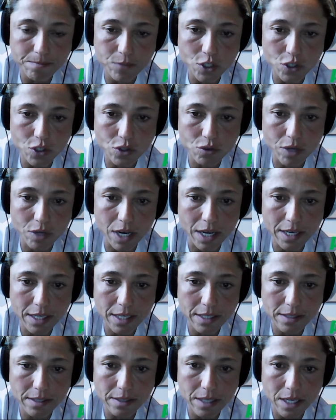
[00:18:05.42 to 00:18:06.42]
just to kind
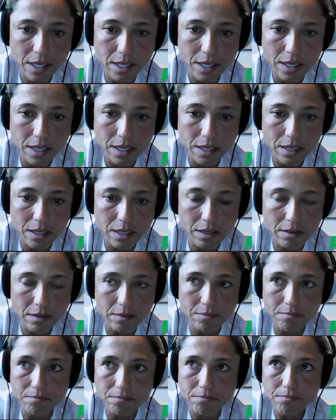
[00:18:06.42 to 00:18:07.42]
of
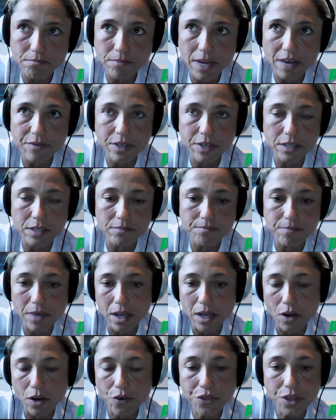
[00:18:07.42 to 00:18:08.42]
have a
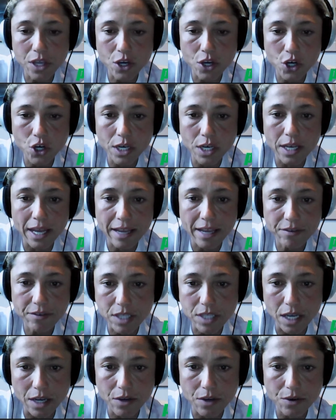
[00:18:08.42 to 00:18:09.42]
healthier
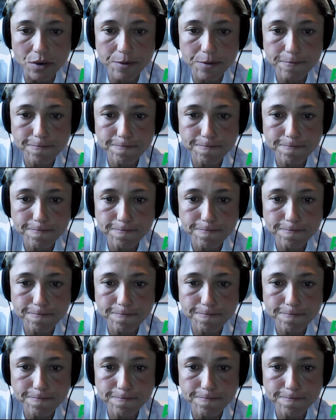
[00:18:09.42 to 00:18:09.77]
lifestyle.